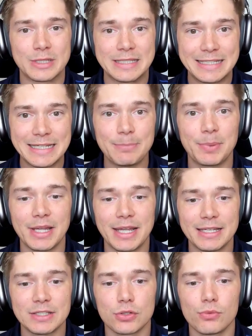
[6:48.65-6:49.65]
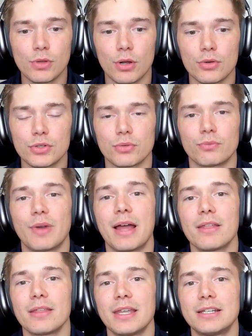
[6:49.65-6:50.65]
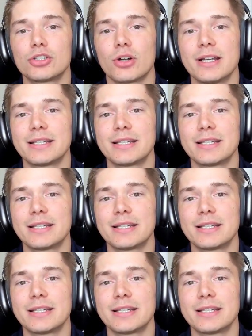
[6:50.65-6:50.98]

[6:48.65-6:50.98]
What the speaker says: deep into those rather than trying